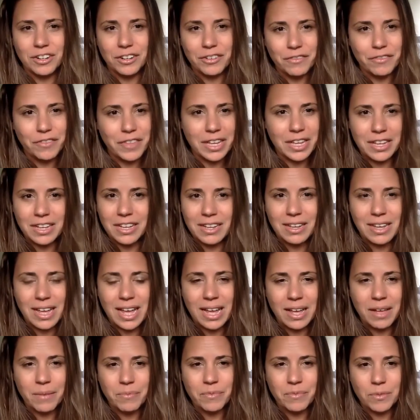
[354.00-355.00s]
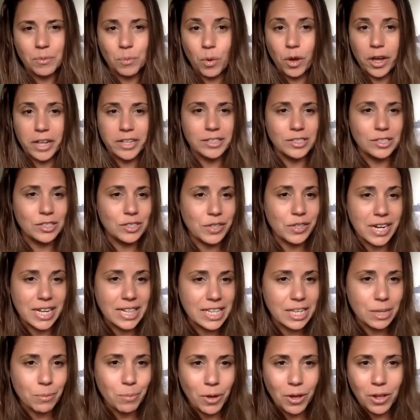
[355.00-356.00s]
of the um, White
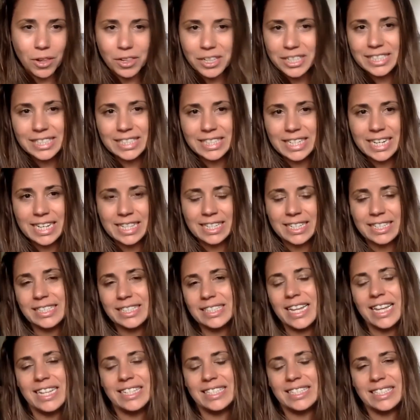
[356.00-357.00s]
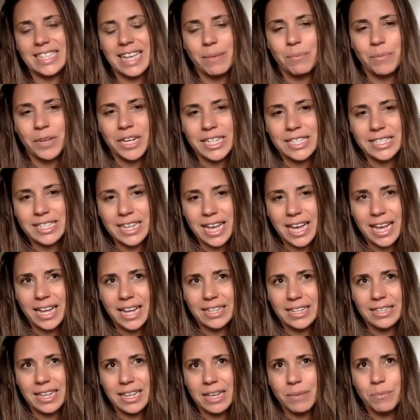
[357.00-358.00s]
Australia policy in the sense that my
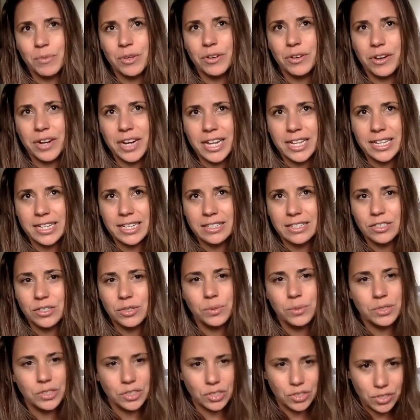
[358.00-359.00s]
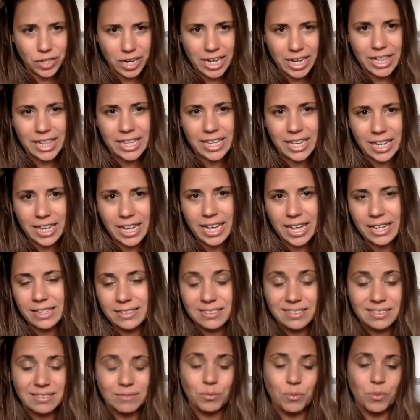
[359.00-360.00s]
dad immigrated to Australia
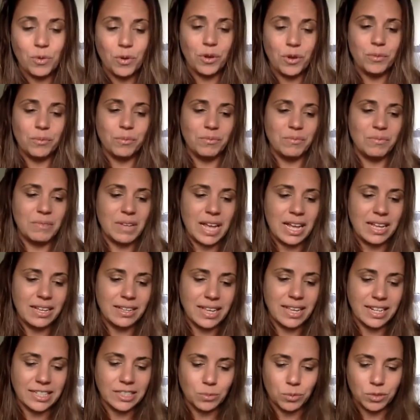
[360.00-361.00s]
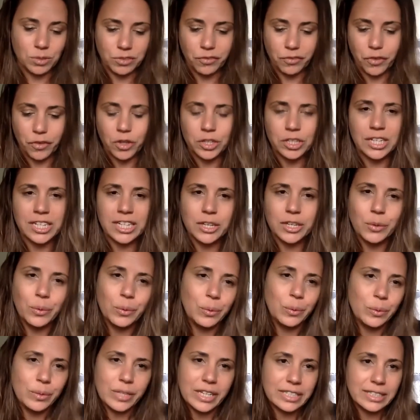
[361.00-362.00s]
as what I guess was fondly
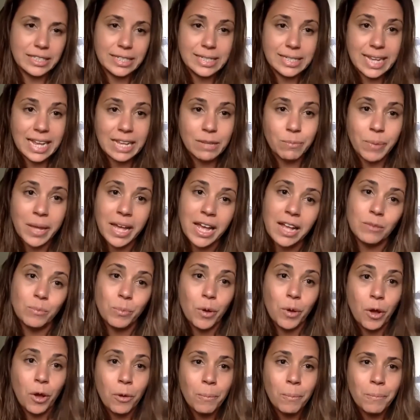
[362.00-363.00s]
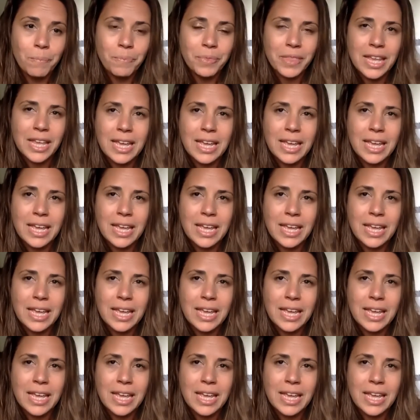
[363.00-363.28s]
called as a 10 pound pom.